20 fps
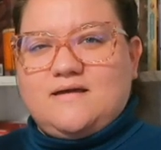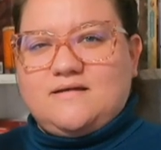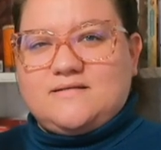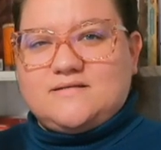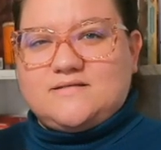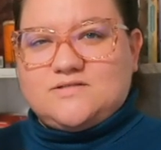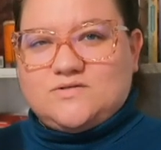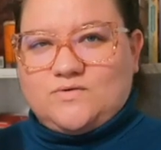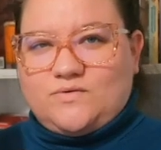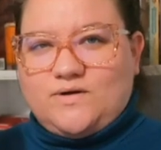
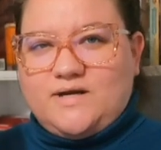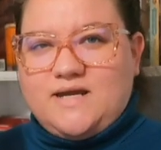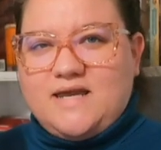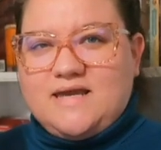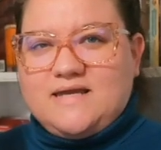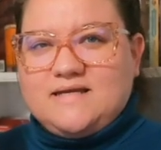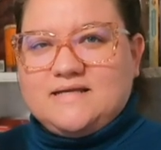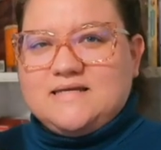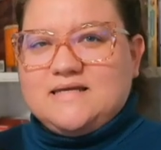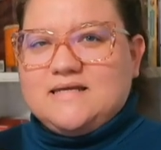
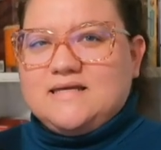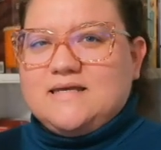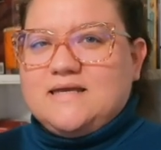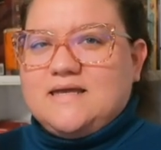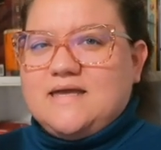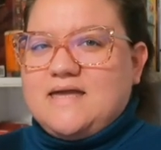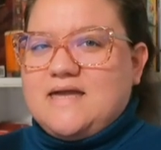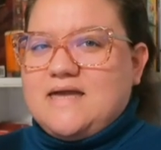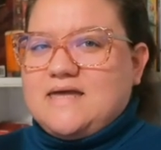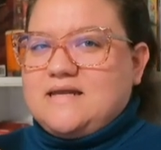story.
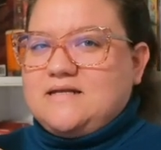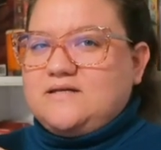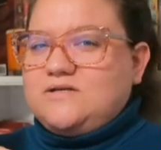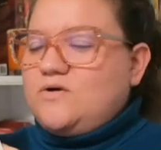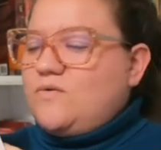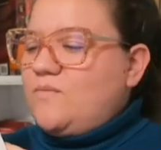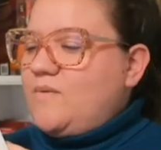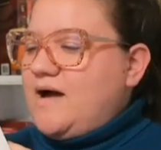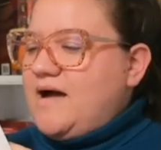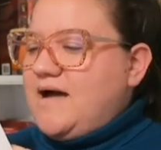And I don't
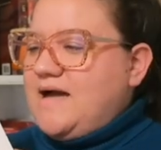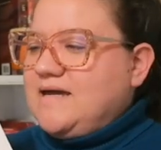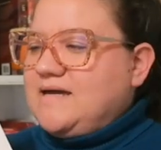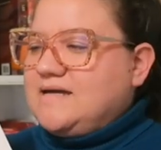know why,